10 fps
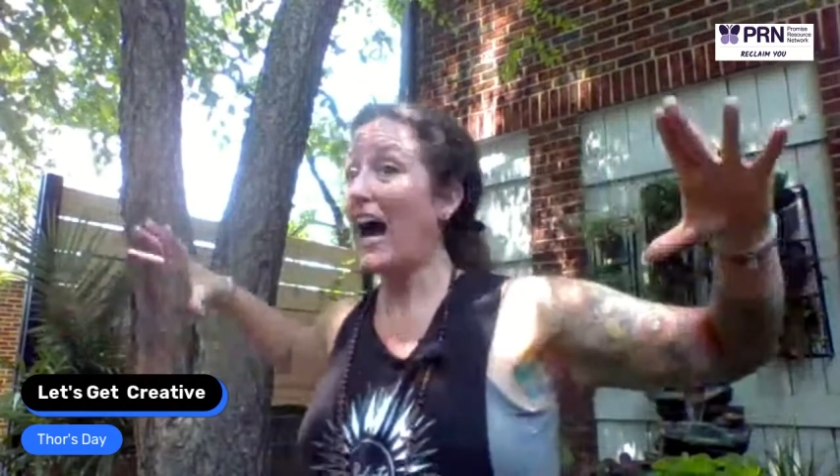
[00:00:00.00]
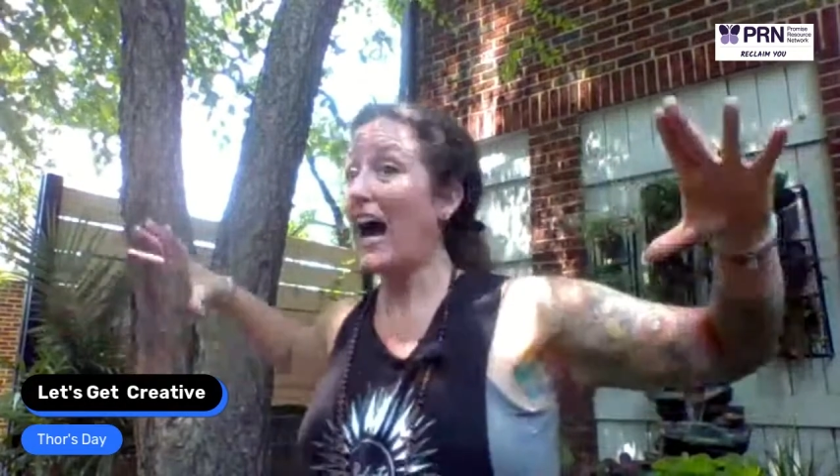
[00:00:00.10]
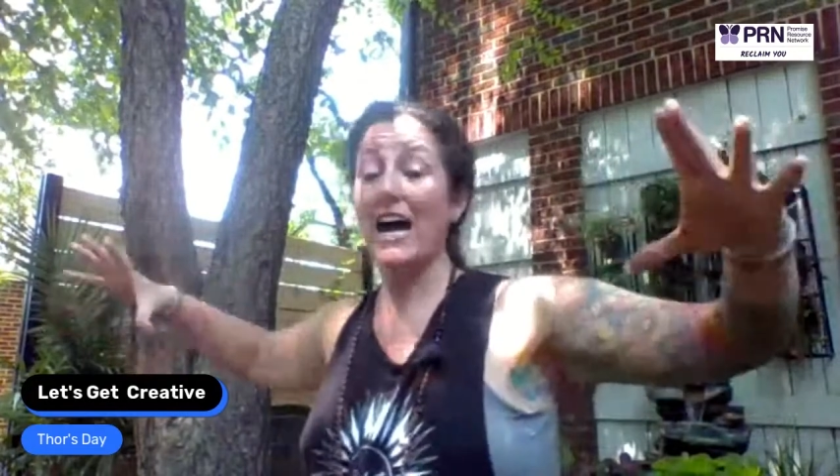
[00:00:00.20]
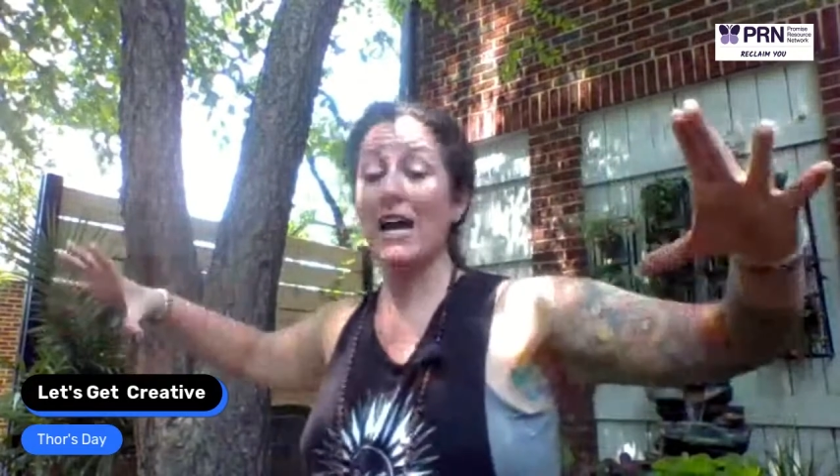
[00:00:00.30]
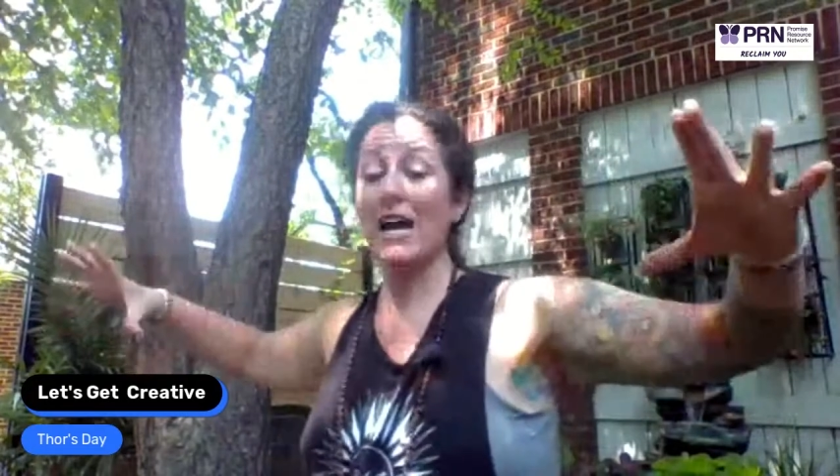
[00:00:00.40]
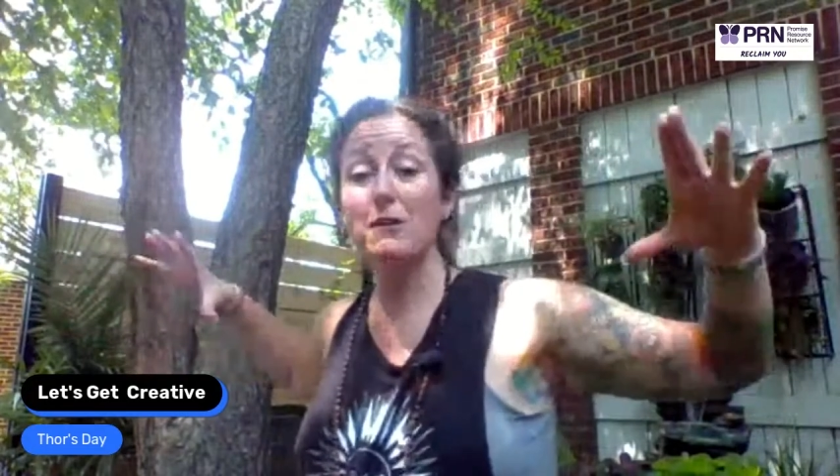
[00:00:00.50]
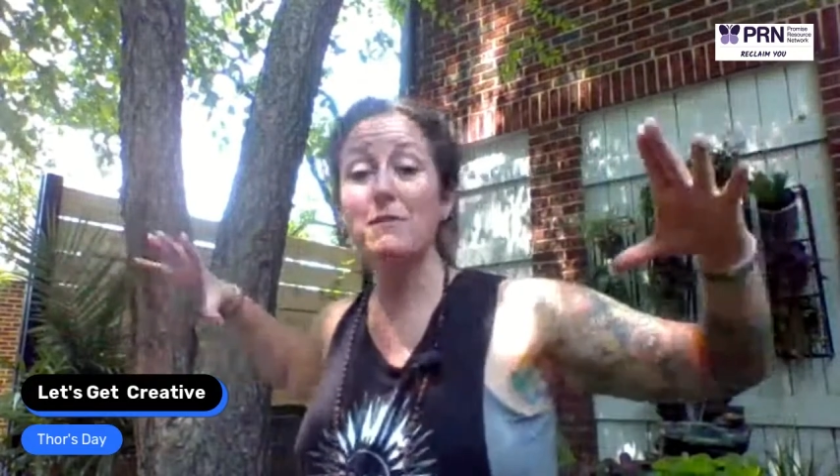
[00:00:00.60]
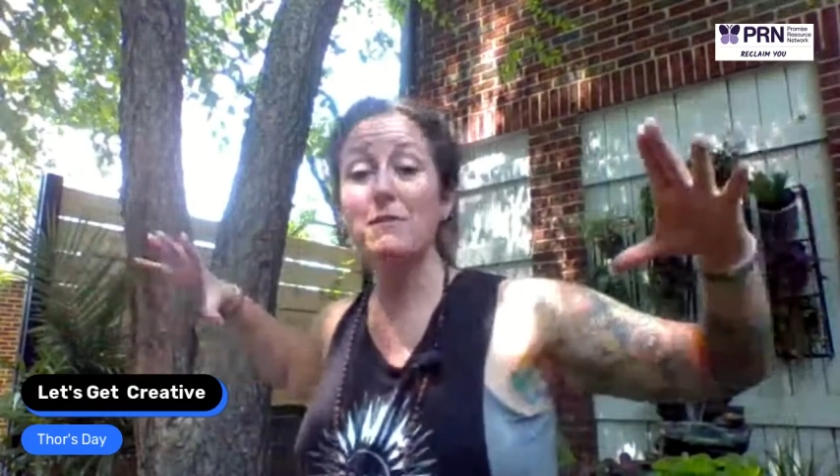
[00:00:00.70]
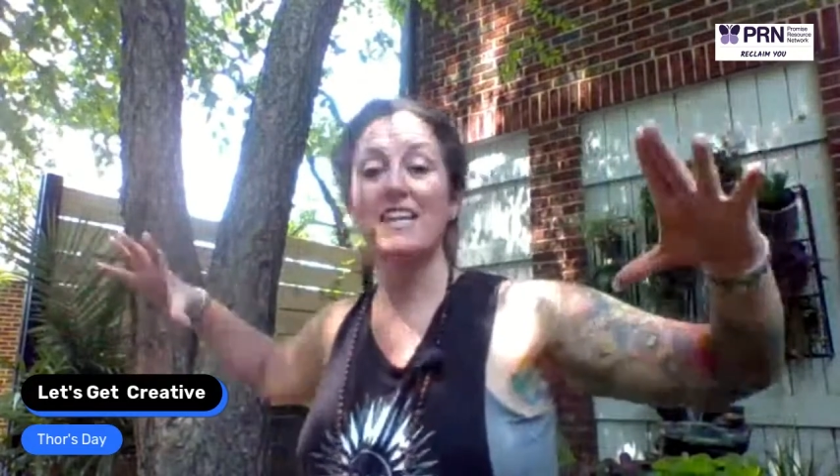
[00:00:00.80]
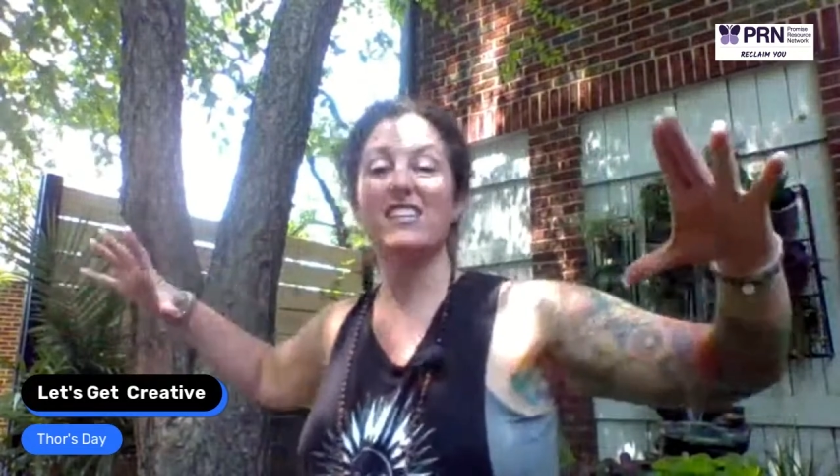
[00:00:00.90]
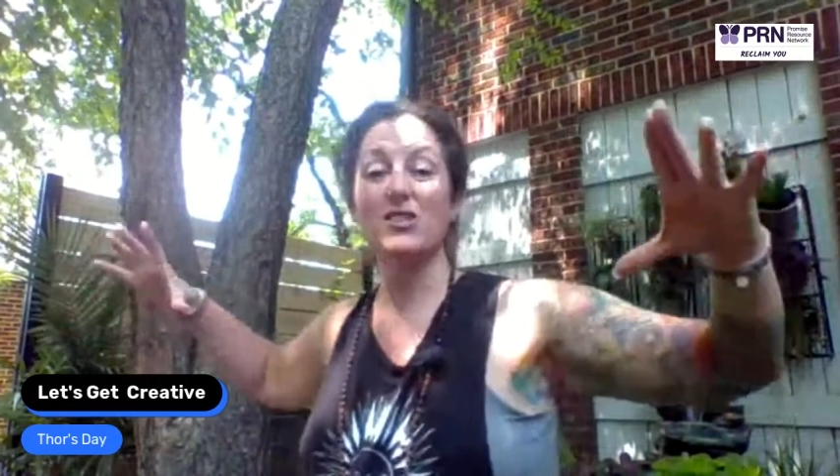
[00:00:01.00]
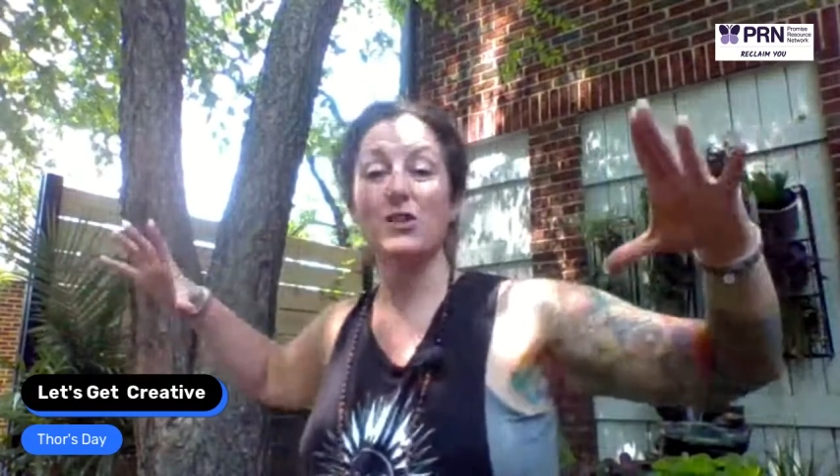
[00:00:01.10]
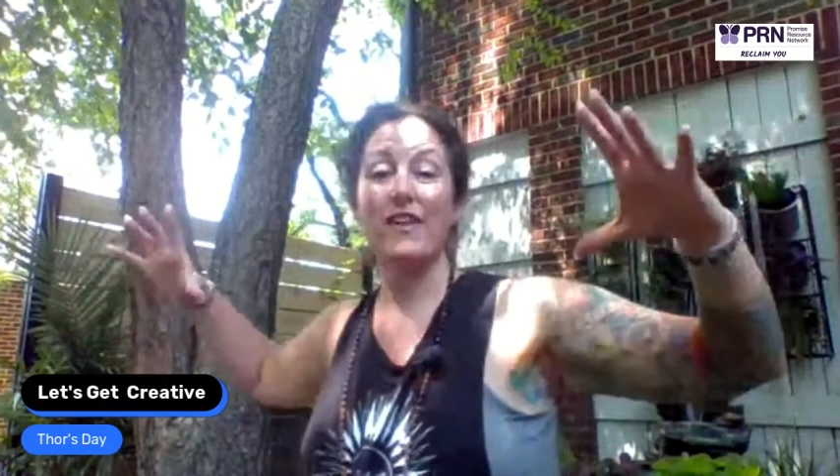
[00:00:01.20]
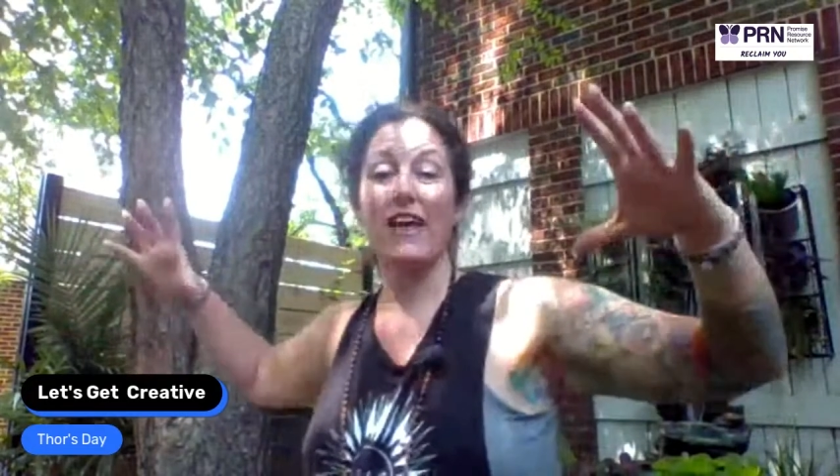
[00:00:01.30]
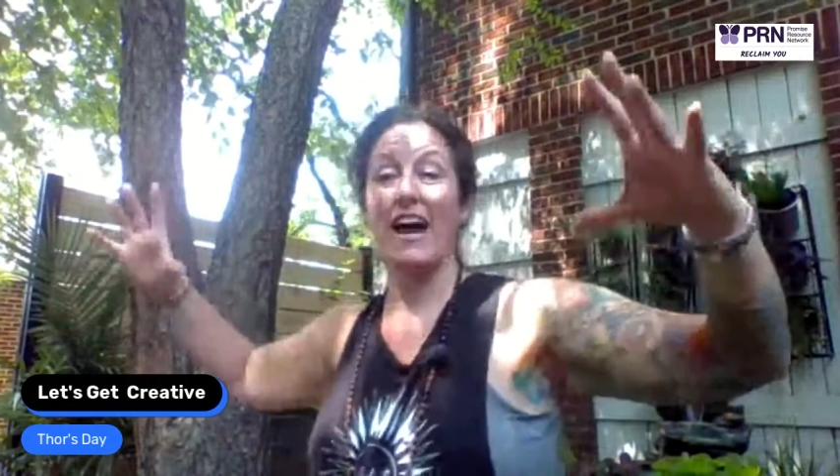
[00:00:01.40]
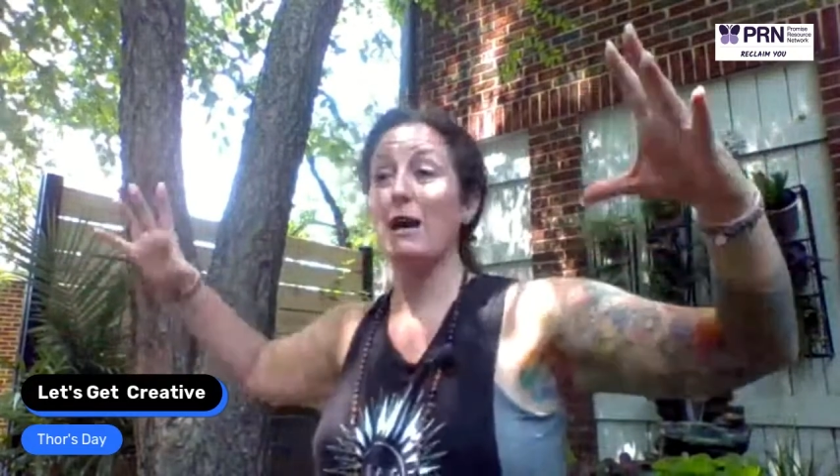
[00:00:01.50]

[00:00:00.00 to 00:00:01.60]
I'm committing to doing that.